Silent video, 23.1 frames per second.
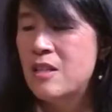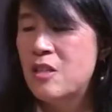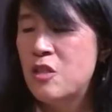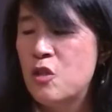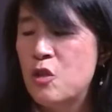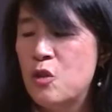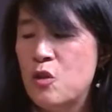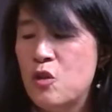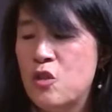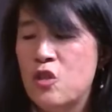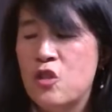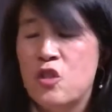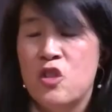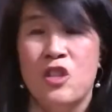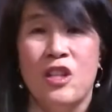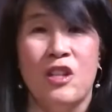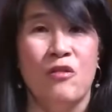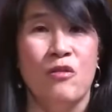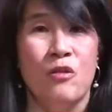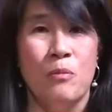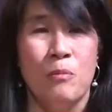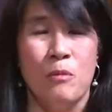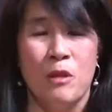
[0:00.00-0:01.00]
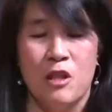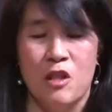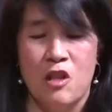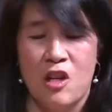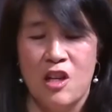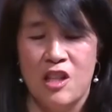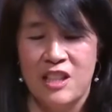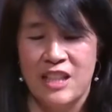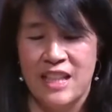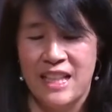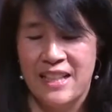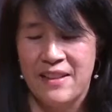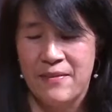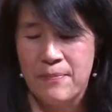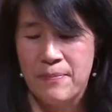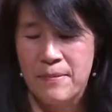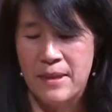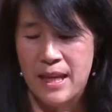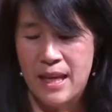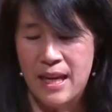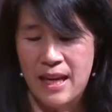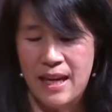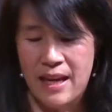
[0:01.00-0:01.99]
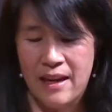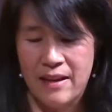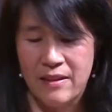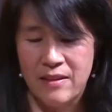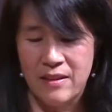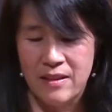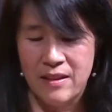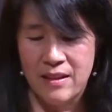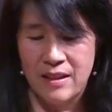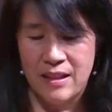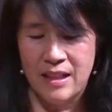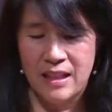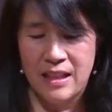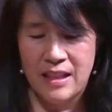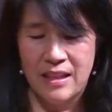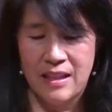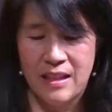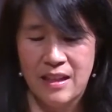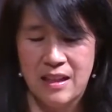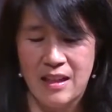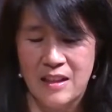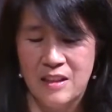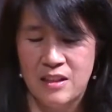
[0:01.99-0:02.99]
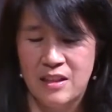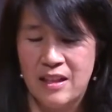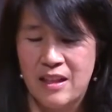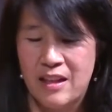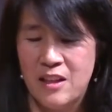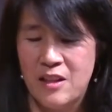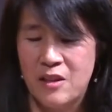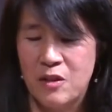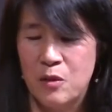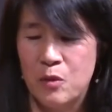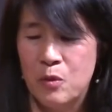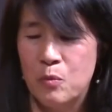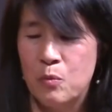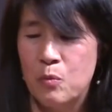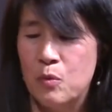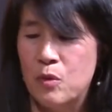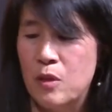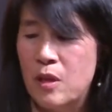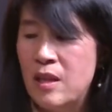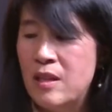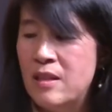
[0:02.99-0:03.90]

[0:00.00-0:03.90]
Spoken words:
Susan Schaefer Macaulay. And then another